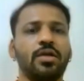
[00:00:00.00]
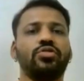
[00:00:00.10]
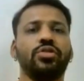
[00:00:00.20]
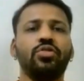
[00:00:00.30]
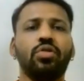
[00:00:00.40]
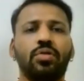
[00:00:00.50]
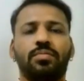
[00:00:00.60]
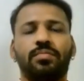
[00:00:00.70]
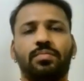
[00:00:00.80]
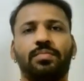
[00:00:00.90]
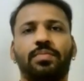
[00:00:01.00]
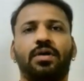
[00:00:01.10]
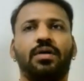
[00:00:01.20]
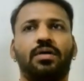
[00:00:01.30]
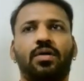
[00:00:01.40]
So you know
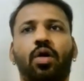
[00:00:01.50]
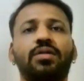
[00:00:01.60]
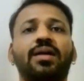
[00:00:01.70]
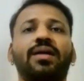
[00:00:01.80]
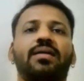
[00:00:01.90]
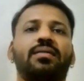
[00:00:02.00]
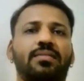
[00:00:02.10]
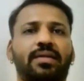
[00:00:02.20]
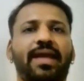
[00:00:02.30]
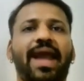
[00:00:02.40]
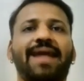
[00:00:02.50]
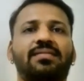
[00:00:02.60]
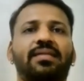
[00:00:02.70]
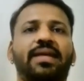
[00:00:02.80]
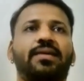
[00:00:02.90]
other
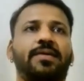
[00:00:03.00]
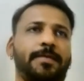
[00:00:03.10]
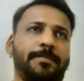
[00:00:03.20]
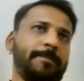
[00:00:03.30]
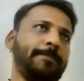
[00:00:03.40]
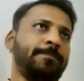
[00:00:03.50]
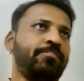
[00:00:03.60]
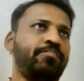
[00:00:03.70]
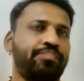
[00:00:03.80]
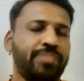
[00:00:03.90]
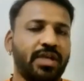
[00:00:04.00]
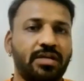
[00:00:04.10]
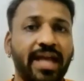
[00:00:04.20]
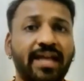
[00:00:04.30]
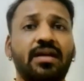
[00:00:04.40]
cats like
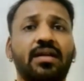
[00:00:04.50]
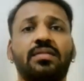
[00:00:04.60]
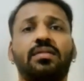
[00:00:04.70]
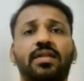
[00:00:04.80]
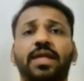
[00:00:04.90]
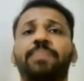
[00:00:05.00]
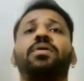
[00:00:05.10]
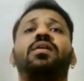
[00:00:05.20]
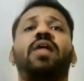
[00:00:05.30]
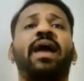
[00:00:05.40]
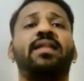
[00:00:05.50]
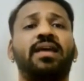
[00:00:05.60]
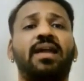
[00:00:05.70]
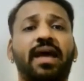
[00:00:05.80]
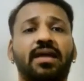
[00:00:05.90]
tiger, leopard, lion, they
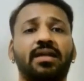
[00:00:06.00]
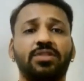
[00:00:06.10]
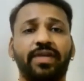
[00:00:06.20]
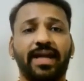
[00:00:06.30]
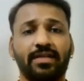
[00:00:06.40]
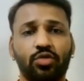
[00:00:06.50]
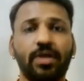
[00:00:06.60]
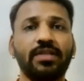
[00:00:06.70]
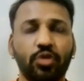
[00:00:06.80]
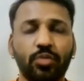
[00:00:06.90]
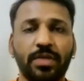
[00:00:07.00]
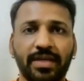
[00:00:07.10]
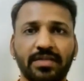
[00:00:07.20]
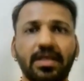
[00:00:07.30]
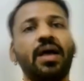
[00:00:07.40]
are aggressive cats towards human
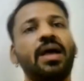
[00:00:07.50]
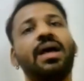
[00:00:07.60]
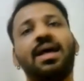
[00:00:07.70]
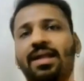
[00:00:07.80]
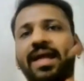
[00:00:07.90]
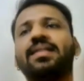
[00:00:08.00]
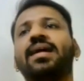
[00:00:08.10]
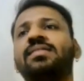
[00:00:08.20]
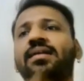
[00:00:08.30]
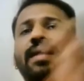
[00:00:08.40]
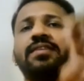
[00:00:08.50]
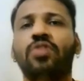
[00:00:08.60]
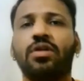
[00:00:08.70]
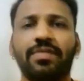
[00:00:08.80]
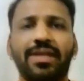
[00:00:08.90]
being. Like that, cheetah is
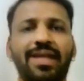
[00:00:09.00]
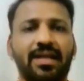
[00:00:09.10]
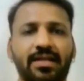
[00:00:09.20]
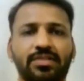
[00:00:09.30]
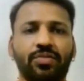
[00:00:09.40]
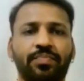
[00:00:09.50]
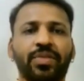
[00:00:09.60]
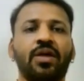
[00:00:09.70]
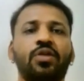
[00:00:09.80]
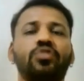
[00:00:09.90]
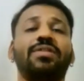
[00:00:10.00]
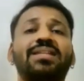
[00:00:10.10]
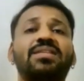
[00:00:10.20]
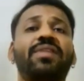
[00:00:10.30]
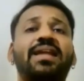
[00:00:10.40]
not very aggressive. So there
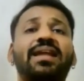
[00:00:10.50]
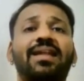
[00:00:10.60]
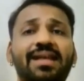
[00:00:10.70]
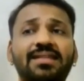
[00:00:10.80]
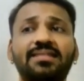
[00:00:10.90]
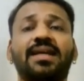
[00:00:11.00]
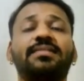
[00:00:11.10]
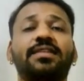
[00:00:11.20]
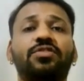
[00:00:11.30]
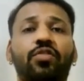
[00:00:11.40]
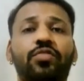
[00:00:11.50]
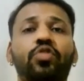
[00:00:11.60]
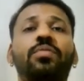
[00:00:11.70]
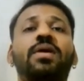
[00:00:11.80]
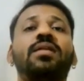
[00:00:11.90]
is a very less chances of
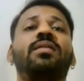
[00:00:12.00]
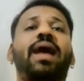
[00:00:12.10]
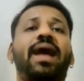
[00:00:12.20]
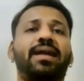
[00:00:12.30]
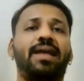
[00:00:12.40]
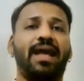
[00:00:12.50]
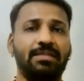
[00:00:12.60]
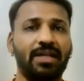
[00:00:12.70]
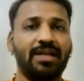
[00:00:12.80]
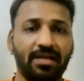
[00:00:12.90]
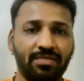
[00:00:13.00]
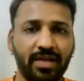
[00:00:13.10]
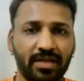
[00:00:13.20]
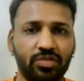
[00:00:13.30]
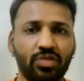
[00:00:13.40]
human and animal
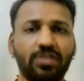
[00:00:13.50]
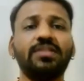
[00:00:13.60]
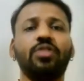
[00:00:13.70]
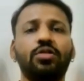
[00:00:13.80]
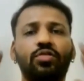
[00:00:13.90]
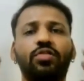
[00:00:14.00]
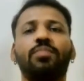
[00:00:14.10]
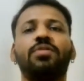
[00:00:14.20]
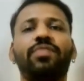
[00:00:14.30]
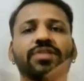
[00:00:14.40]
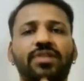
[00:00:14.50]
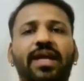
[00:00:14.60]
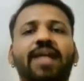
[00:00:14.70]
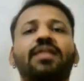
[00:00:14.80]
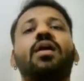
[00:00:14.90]
conflict. So this is also one of the vision
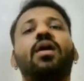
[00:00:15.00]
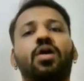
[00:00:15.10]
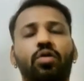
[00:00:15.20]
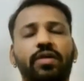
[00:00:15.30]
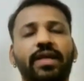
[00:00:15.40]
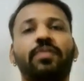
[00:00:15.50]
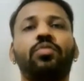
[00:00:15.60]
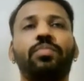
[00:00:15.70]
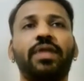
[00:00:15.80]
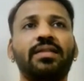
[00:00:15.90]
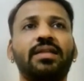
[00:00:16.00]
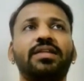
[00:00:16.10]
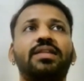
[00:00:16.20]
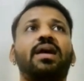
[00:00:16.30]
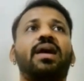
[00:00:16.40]
that, okay, to bring the
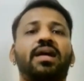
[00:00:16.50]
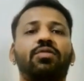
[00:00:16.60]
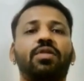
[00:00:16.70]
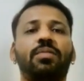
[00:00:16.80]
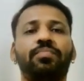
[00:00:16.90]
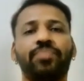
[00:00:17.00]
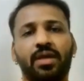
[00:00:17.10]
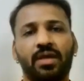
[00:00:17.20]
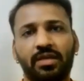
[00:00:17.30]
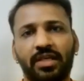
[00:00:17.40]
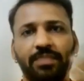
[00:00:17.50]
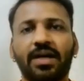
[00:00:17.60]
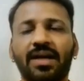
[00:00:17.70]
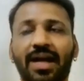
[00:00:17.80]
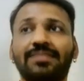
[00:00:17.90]
cheetah, it will keep
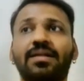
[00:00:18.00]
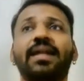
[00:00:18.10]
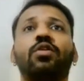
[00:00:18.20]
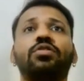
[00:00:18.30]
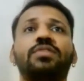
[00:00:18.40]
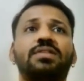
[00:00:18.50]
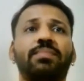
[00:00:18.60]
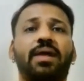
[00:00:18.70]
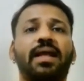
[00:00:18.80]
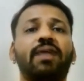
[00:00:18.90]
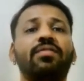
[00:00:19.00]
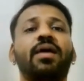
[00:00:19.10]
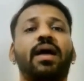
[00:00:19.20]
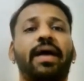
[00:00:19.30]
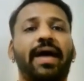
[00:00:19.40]
the grassland ecosystem
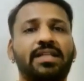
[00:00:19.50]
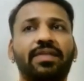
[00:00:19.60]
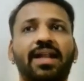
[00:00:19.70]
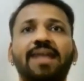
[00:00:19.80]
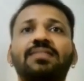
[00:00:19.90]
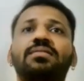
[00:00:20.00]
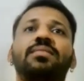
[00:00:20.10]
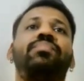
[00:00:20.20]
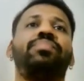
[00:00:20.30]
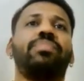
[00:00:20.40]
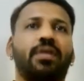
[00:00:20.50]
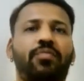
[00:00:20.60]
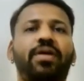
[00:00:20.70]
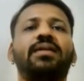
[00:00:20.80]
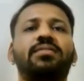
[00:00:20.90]
alive, as well as
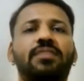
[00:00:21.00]
when its